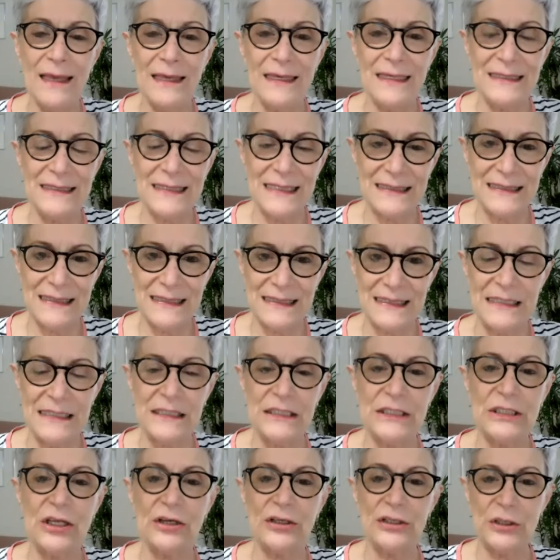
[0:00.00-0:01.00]
is a
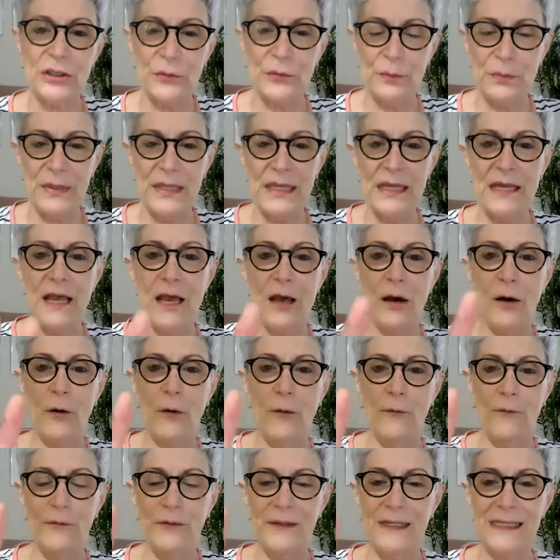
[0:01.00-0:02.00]
syntotopy
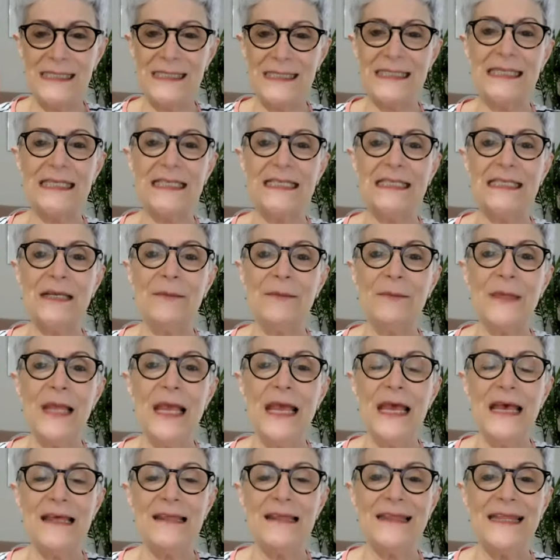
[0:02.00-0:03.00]
of the system
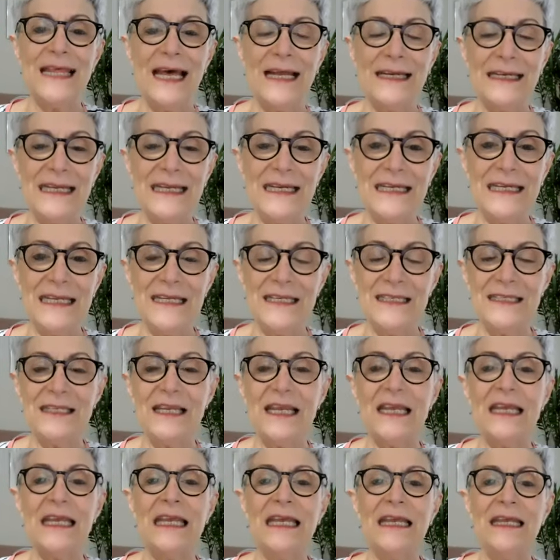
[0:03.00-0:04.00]
that it is
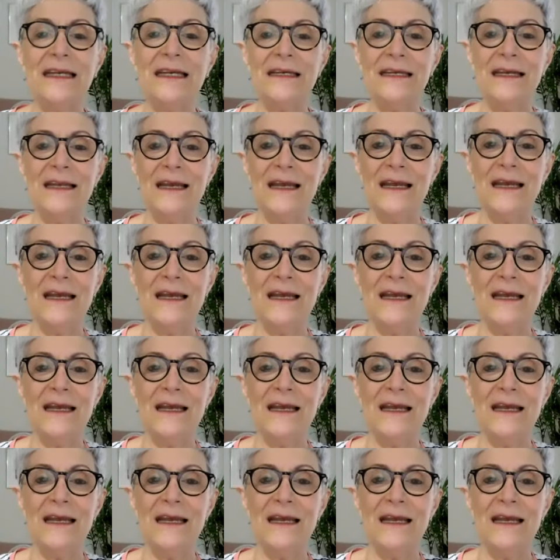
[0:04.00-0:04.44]
in,